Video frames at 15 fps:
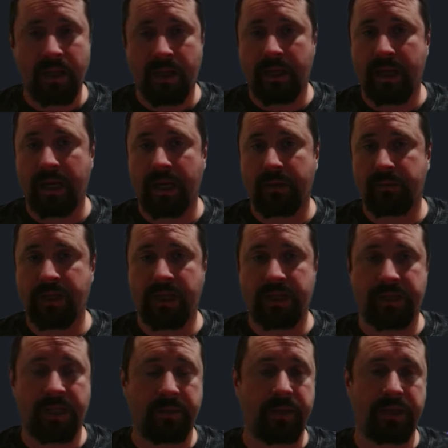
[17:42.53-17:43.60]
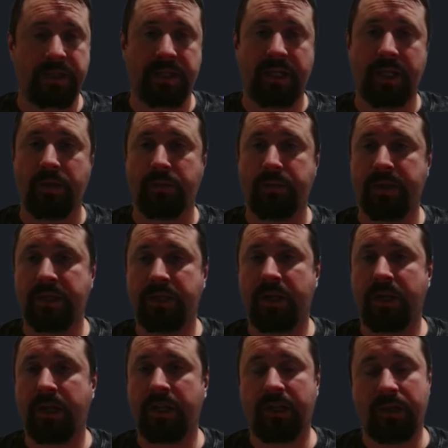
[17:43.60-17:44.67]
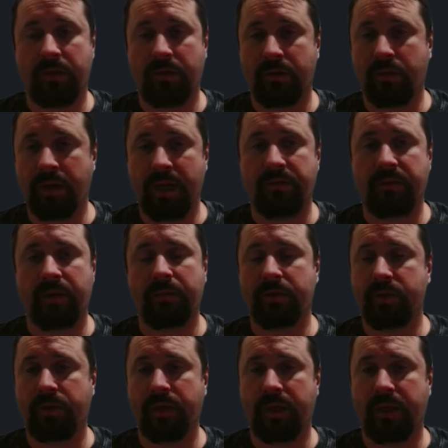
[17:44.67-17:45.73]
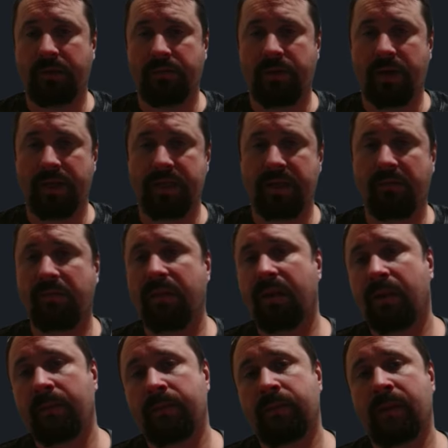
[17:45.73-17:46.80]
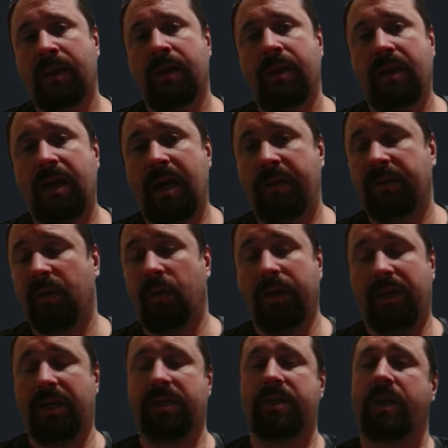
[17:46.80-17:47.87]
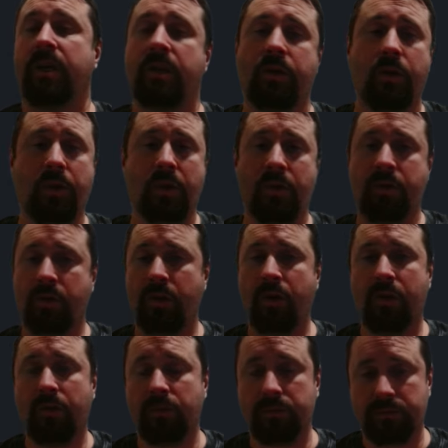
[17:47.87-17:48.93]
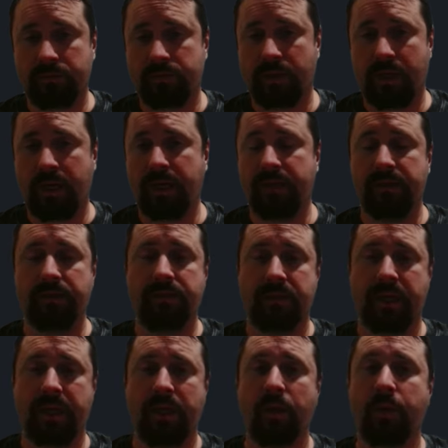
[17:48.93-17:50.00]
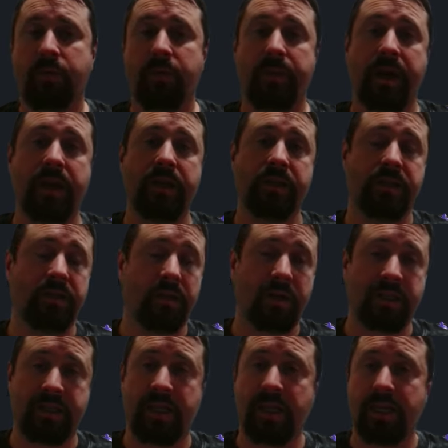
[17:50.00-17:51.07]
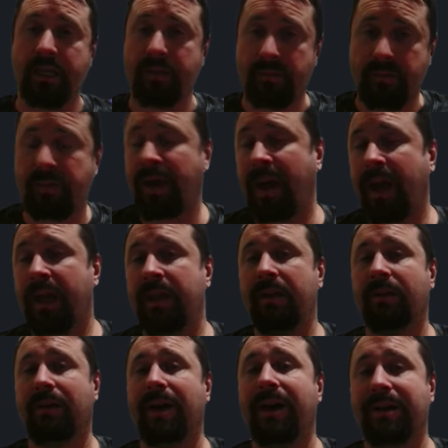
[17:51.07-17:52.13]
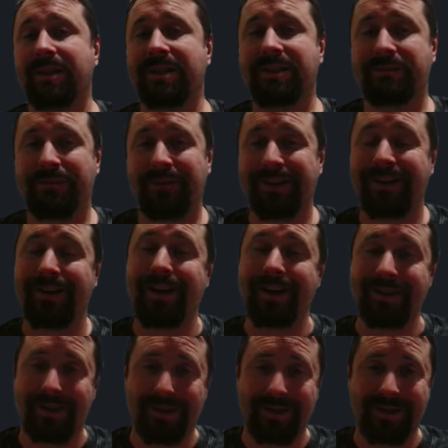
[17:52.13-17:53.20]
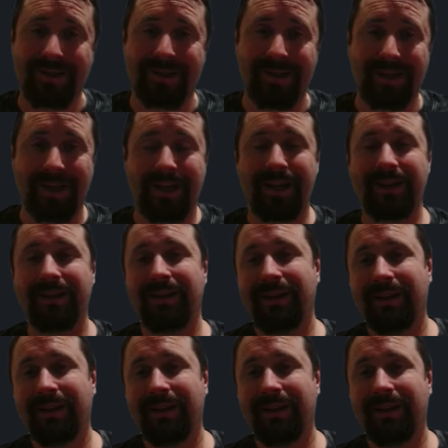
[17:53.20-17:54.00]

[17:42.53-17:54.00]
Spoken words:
ChatGPT or Midjourney or whatever, I'm sure you could find something. Or you could just go to good old Google, right, and look for banners and ideally pay your artists for their art use, okay?